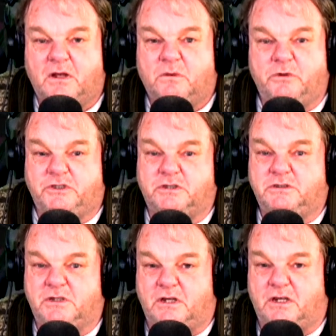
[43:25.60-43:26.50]
which
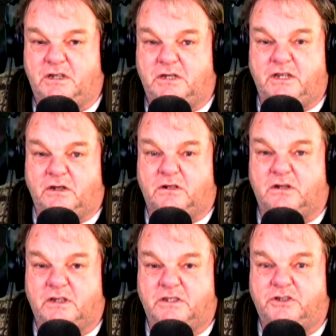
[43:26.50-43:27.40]
is
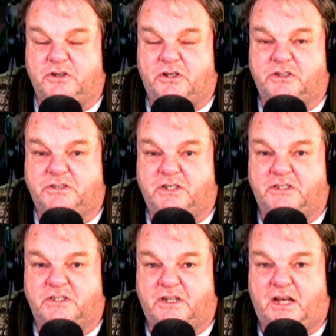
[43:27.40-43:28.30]
illegal in the United
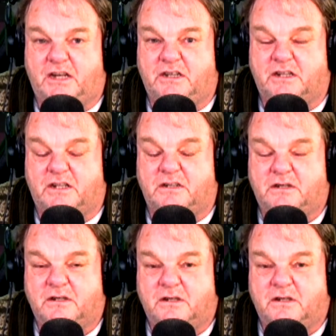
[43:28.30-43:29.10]
States and Canada.